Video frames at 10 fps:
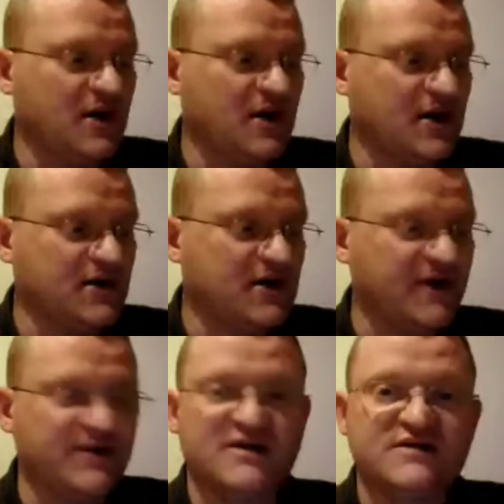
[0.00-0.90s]

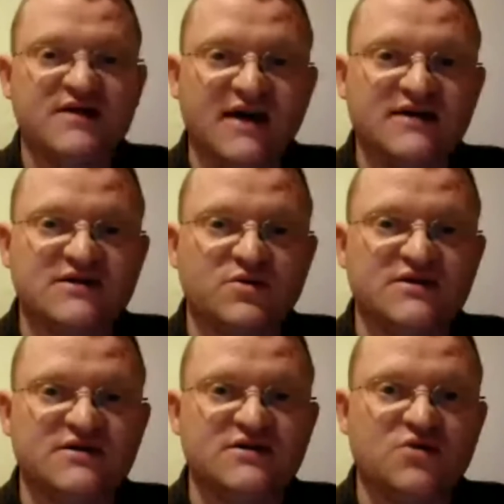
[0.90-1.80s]
It had the
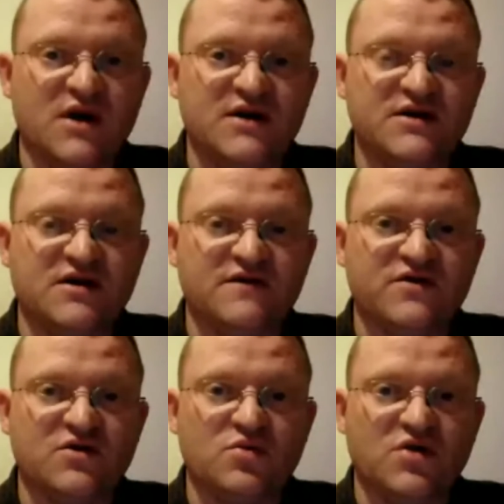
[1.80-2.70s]
text with
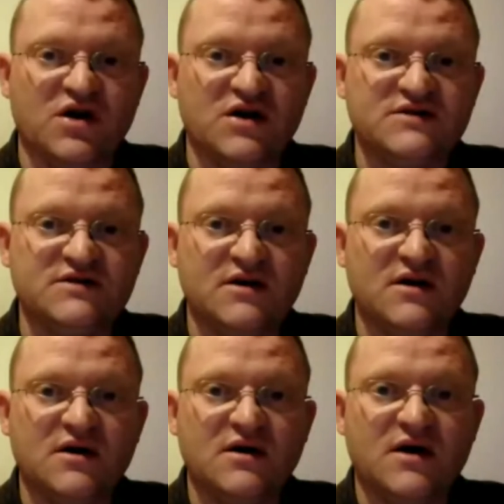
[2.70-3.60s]
20 of the
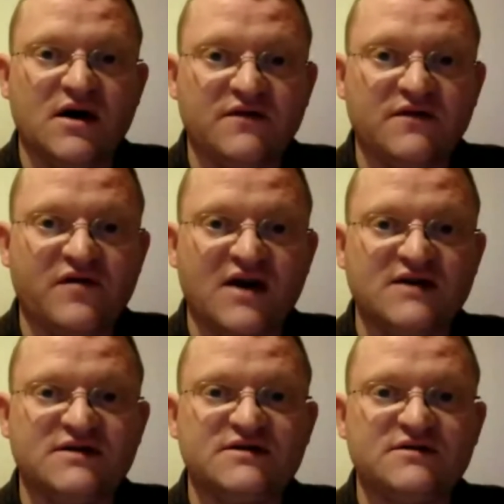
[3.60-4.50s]
words
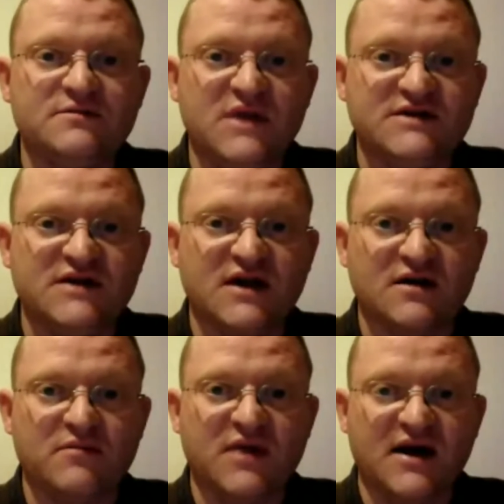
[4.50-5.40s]
and phrases
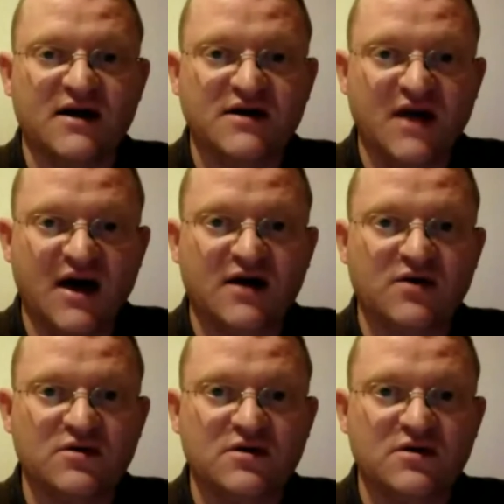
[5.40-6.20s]
missing, blacked